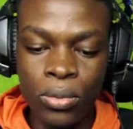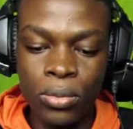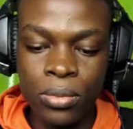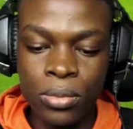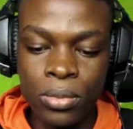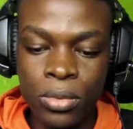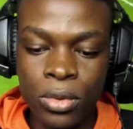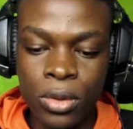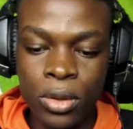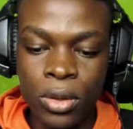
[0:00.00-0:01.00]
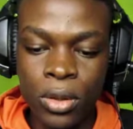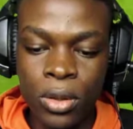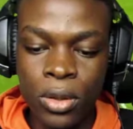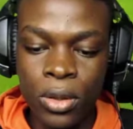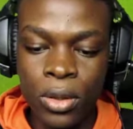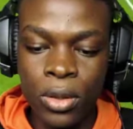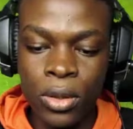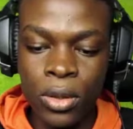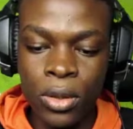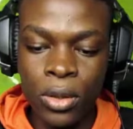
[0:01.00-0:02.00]
That's just an example of...
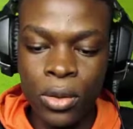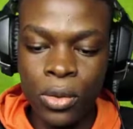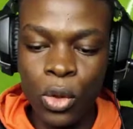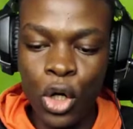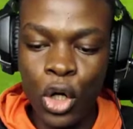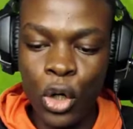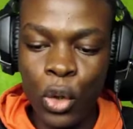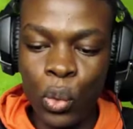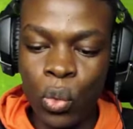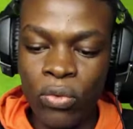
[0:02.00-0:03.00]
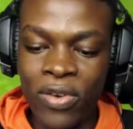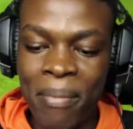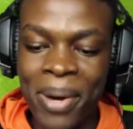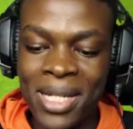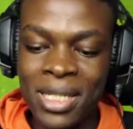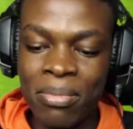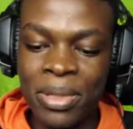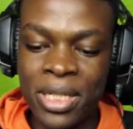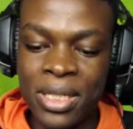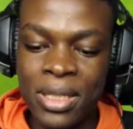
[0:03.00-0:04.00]
Woo! Van Basten,
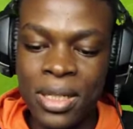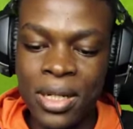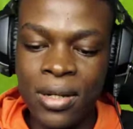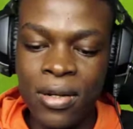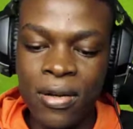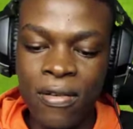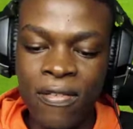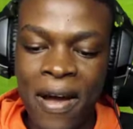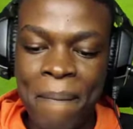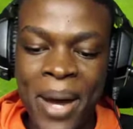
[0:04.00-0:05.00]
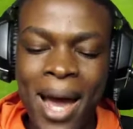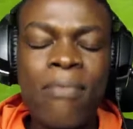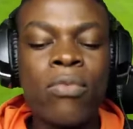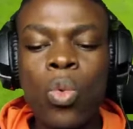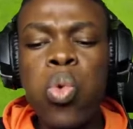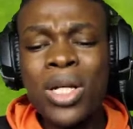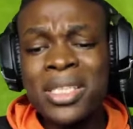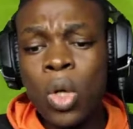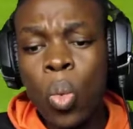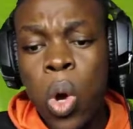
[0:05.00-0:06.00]
please. Van ba
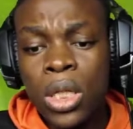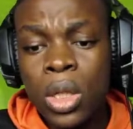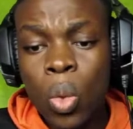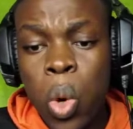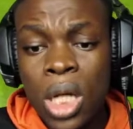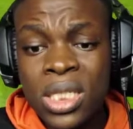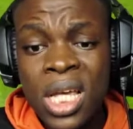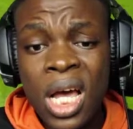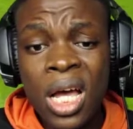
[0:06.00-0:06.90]
What? What? What?